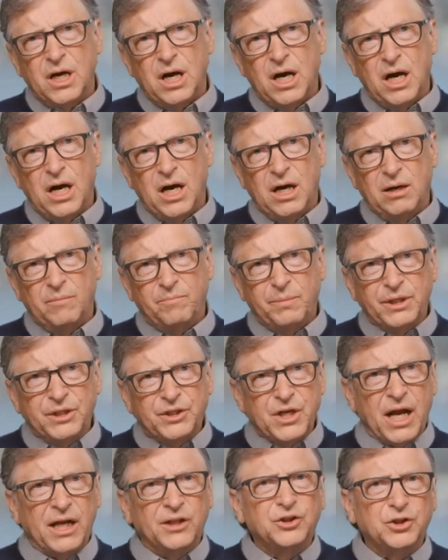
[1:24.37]

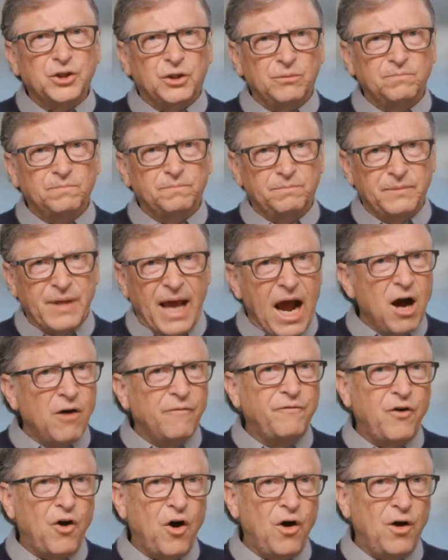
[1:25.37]
potential
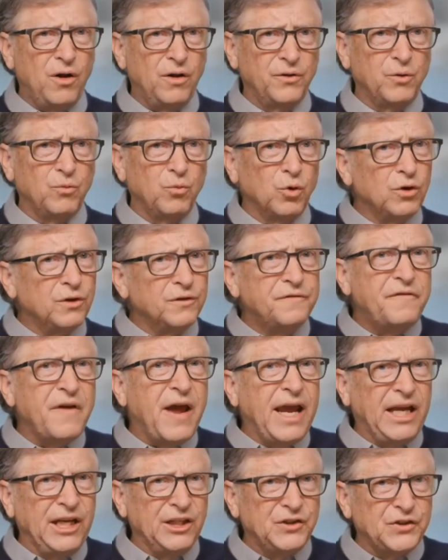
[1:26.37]
downfall the world
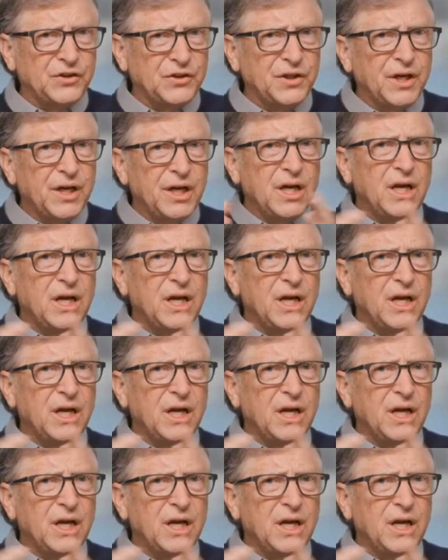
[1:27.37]
faced.